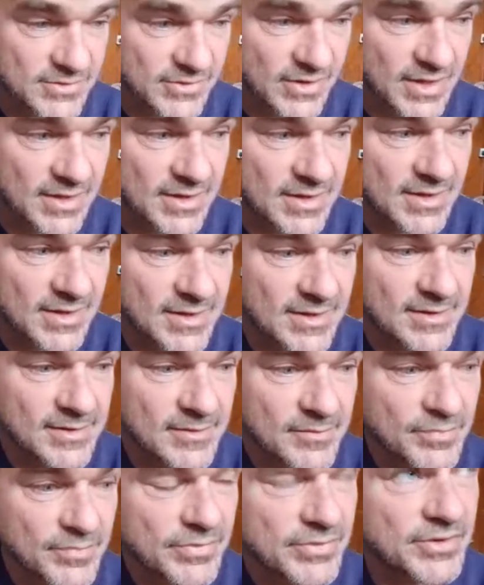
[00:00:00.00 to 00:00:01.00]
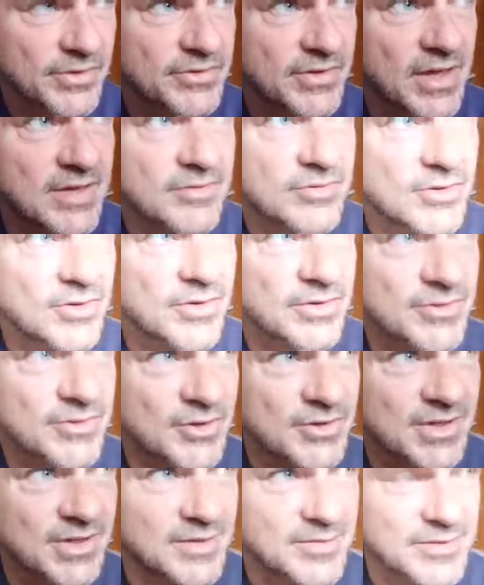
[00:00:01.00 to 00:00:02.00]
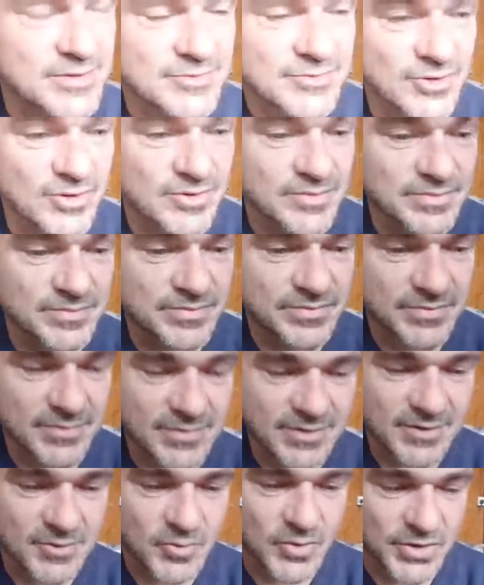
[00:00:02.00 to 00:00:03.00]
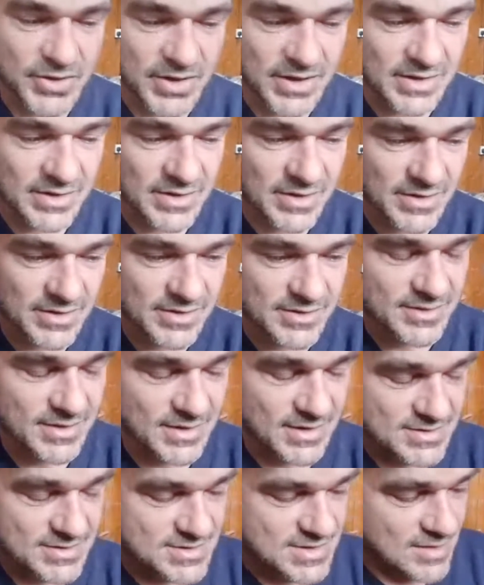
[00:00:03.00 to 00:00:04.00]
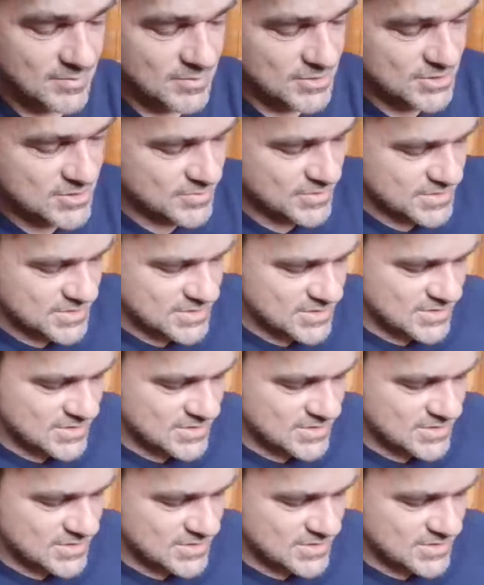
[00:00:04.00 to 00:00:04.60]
that the savior is not coming from within the establishment.